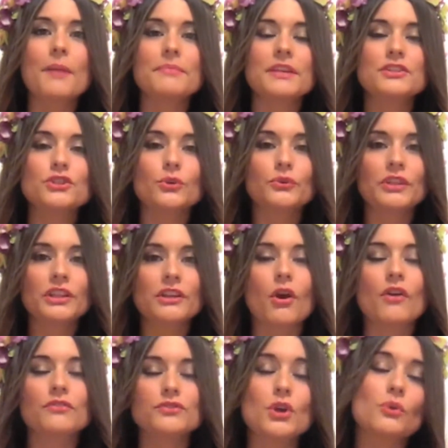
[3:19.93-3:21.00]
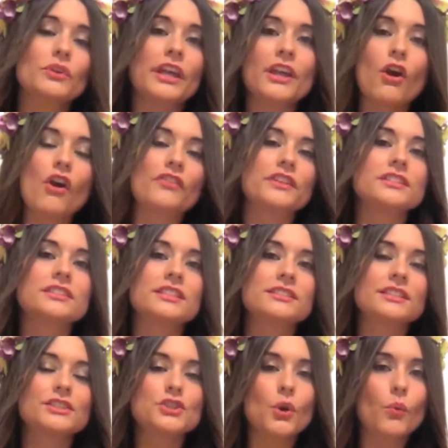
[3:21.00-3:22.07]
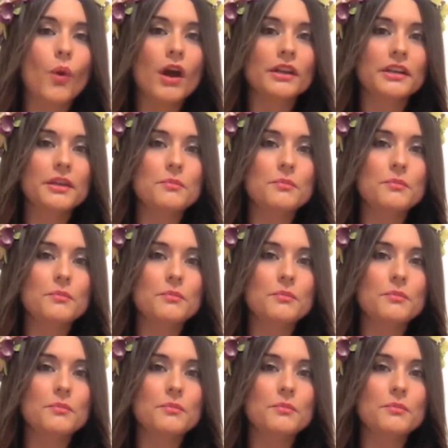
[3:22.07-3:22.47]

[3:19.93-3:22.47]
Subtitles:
They donate all these things they don't want